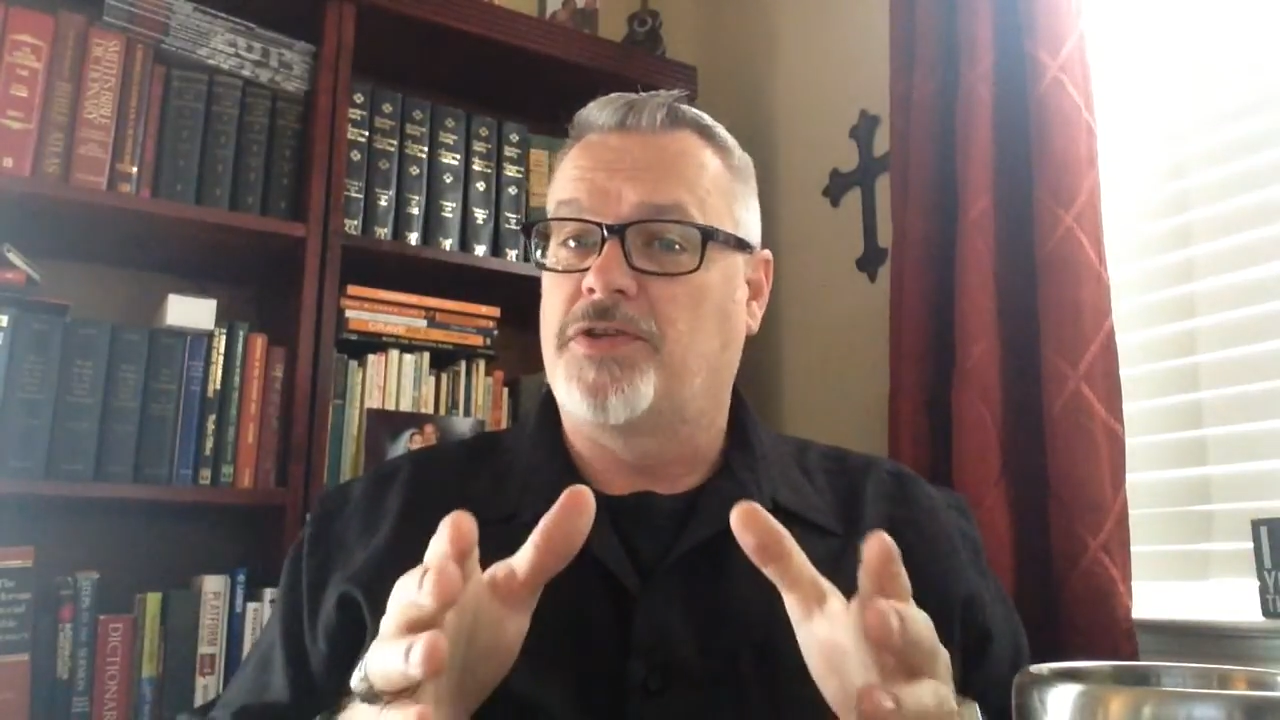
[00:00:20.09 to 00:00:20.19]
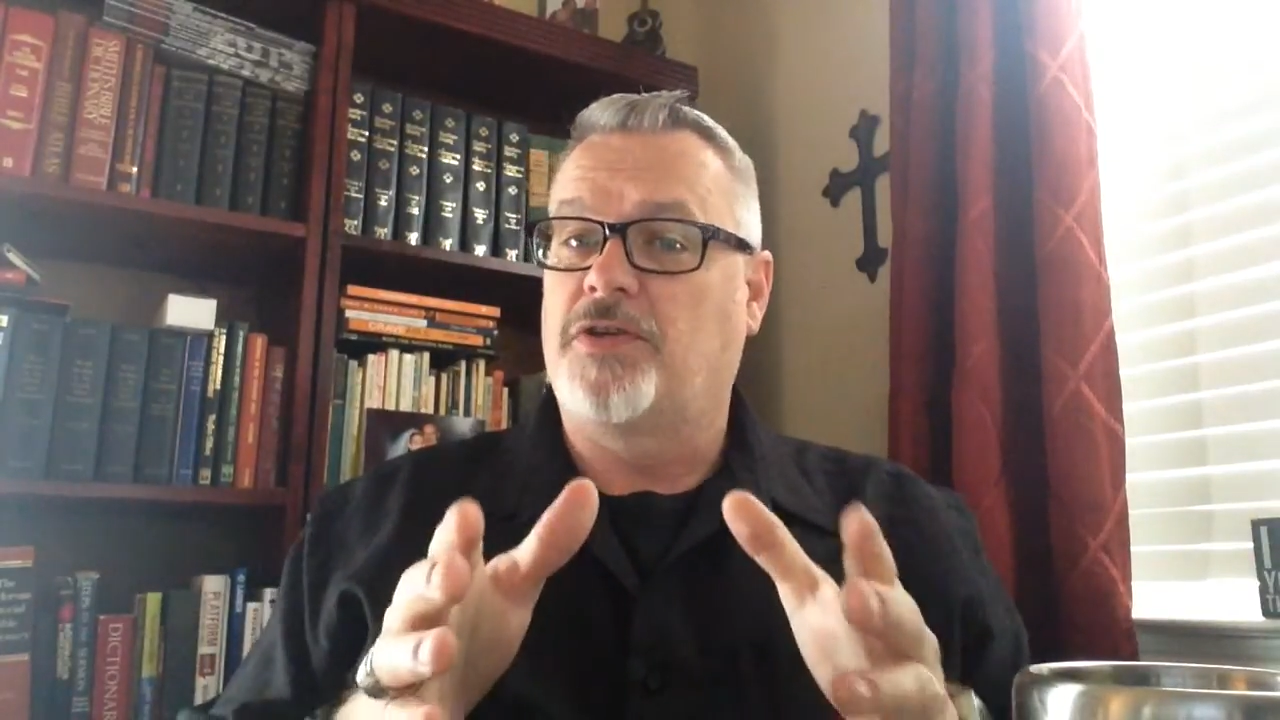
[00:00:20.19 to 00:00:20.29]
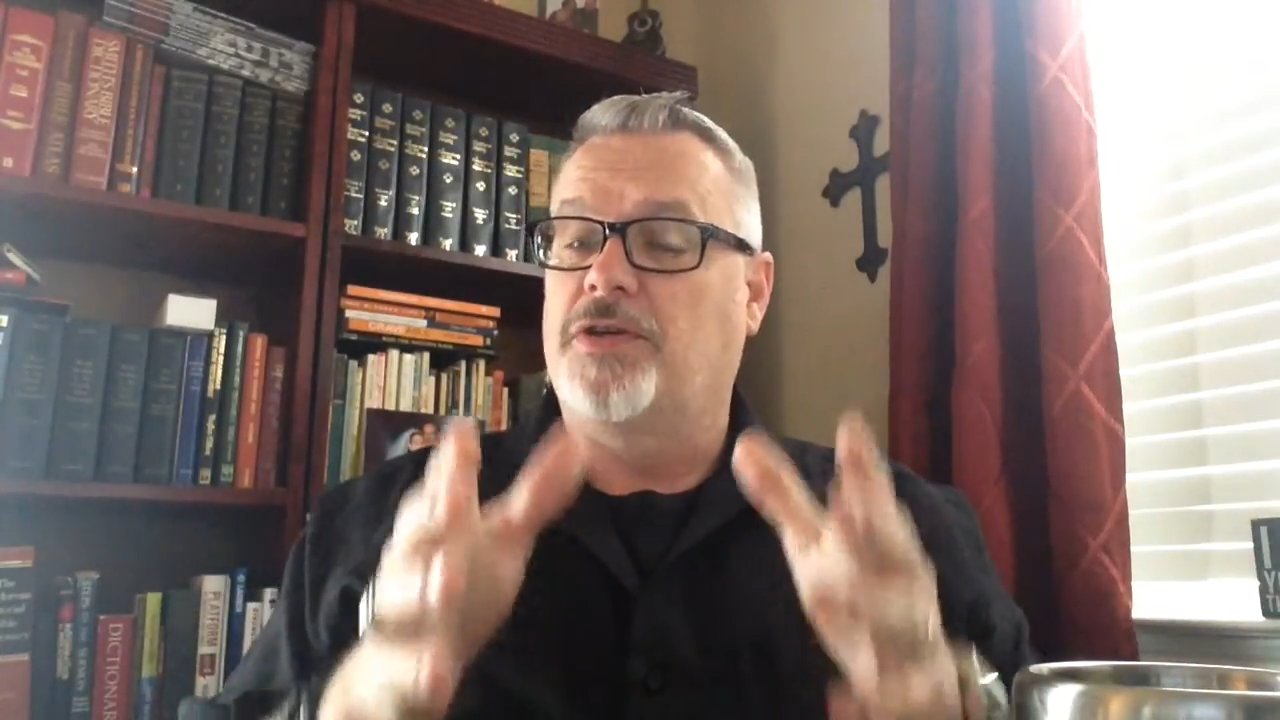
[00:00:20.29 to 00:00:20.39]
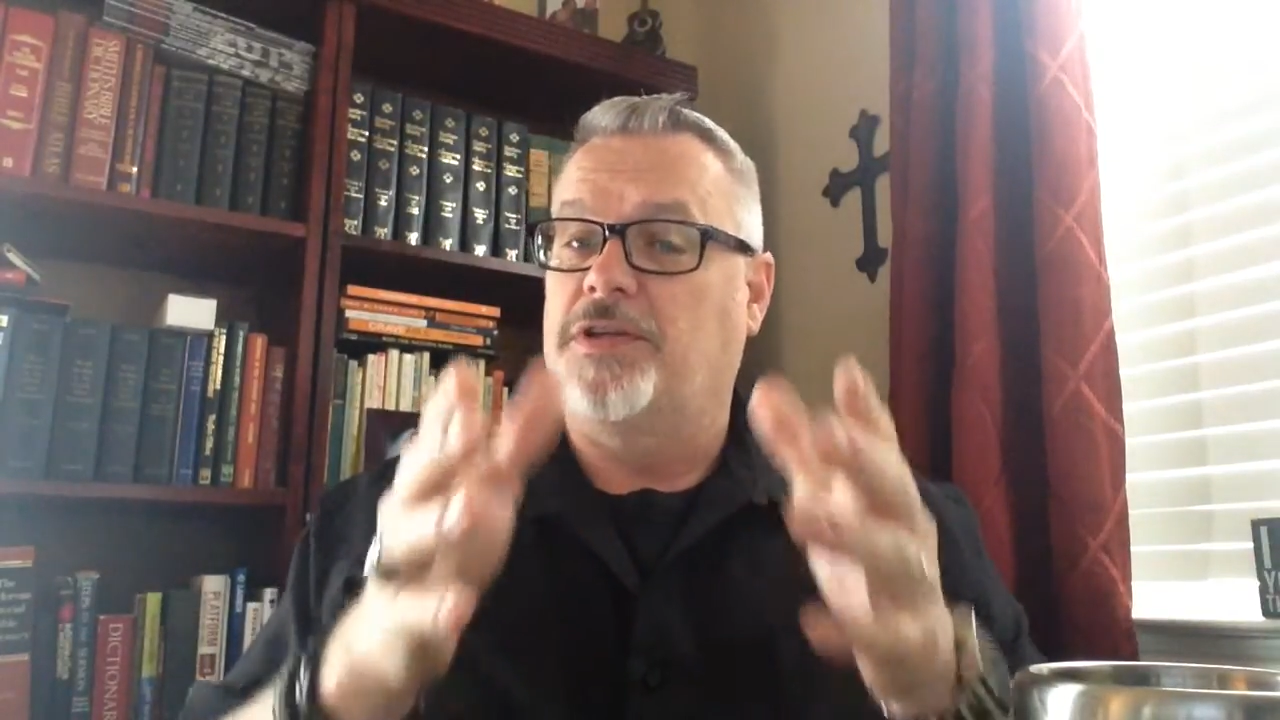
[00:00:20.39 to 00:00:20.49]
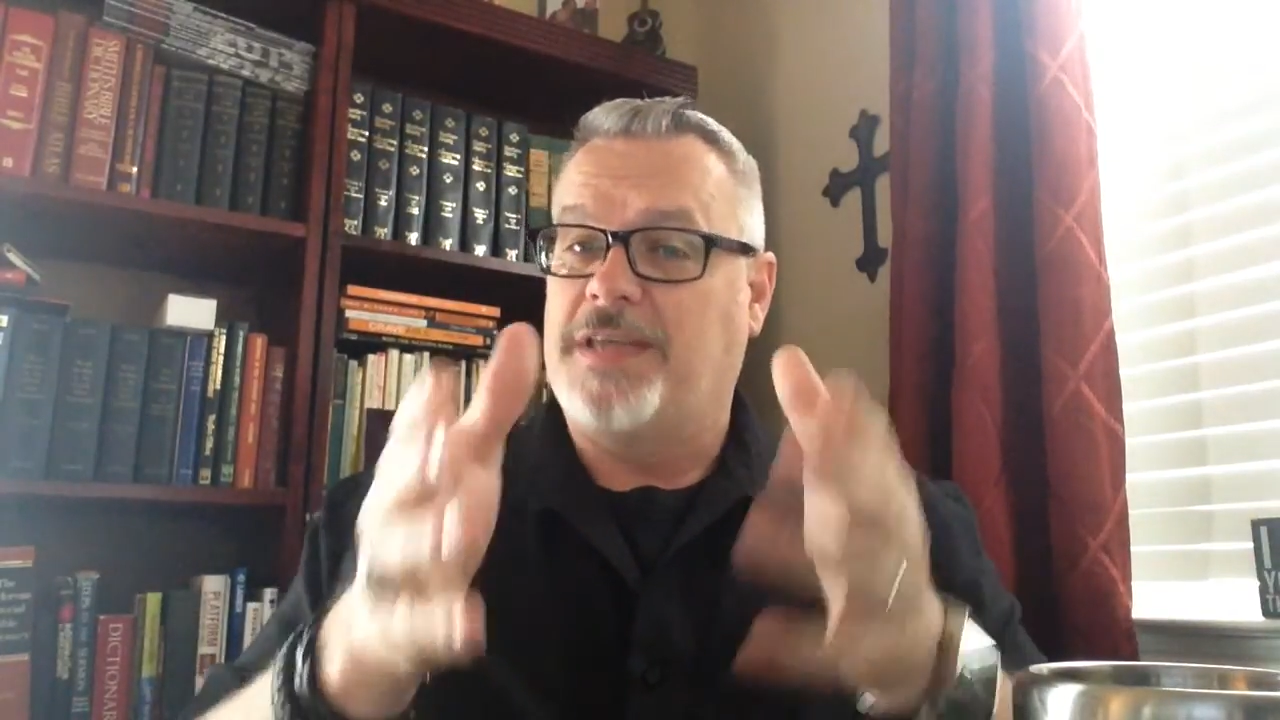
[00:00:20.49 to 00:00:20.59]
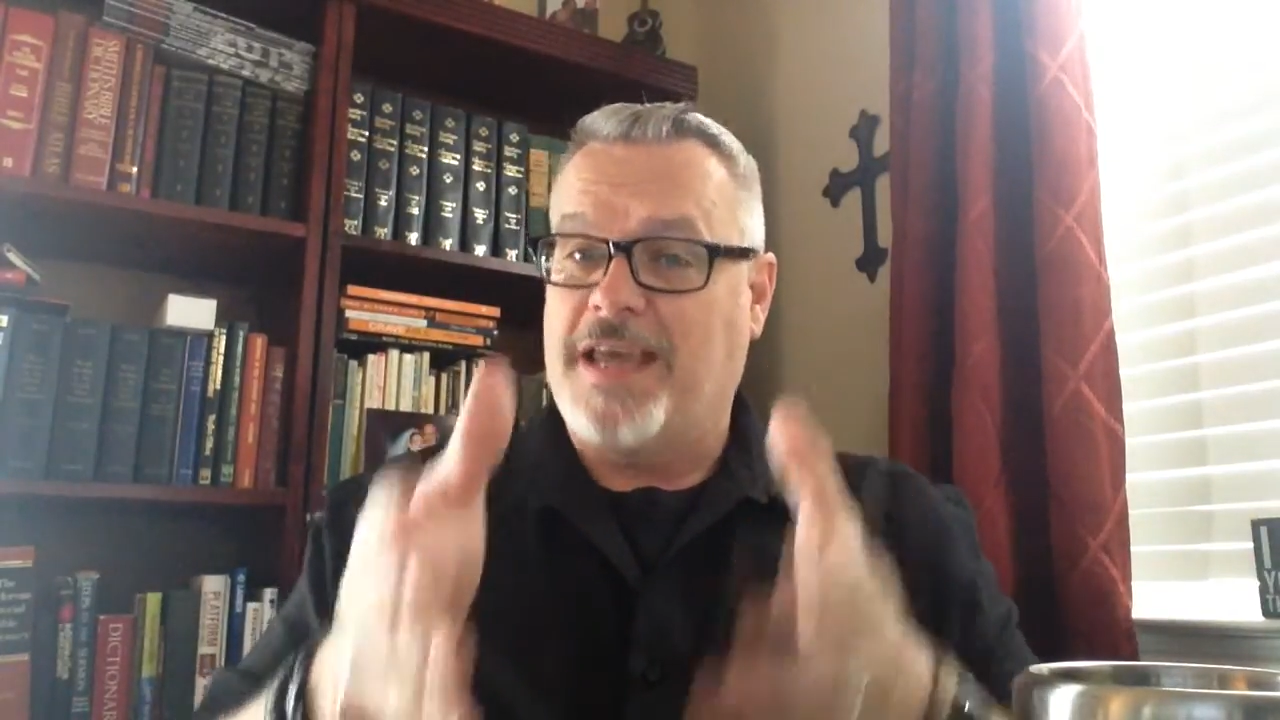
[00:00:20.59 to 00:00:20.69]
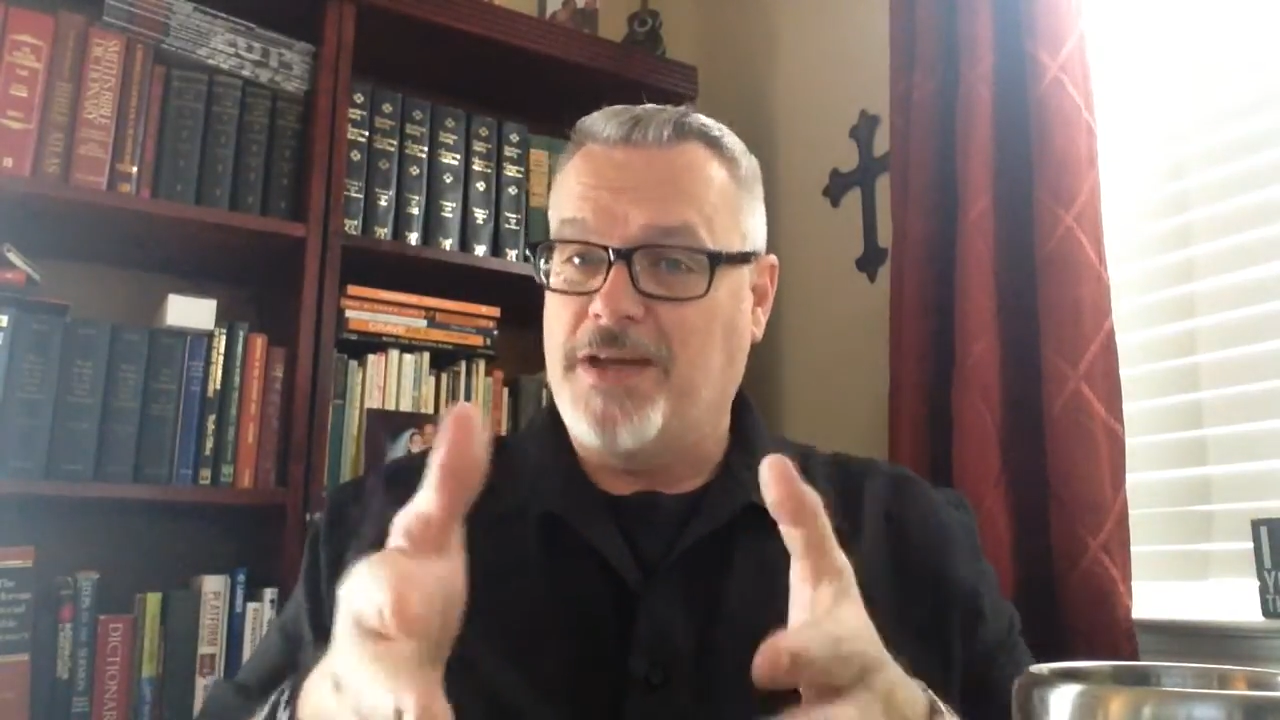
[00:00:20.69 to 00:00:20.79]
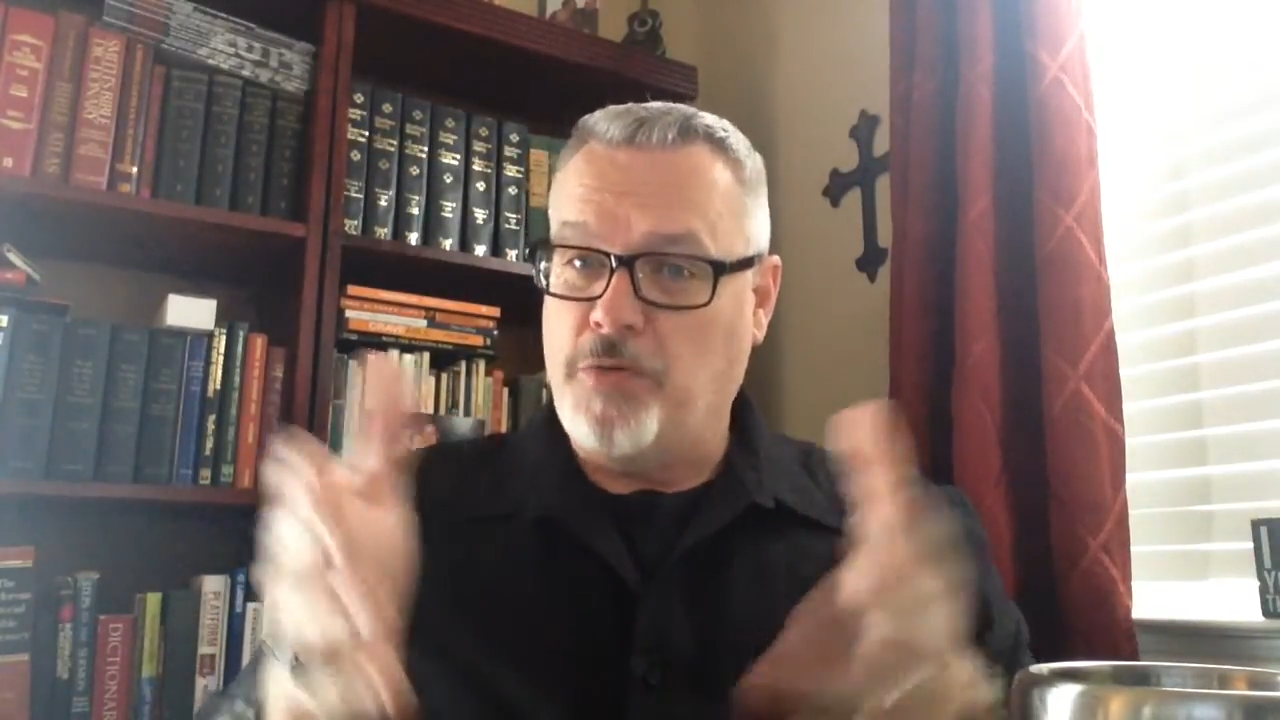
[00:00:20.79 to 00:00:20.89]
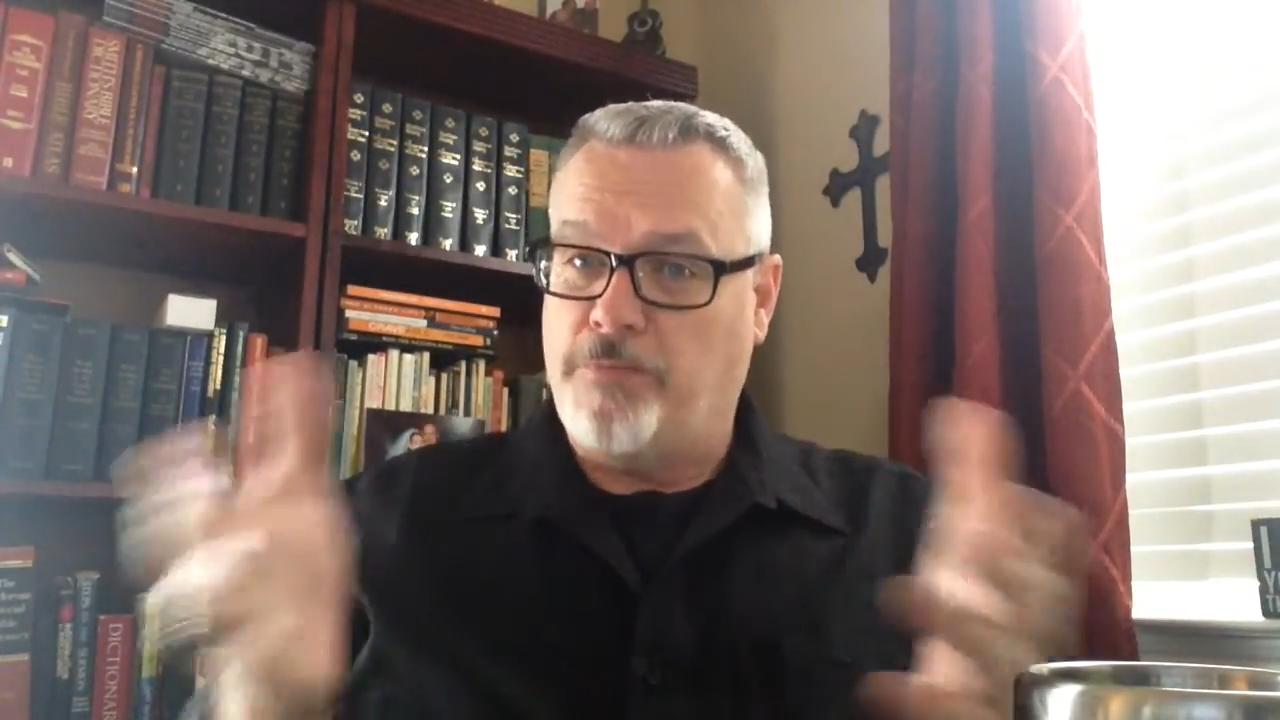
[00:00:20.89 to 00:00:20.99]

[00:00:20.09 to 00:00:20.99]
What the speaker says: to continue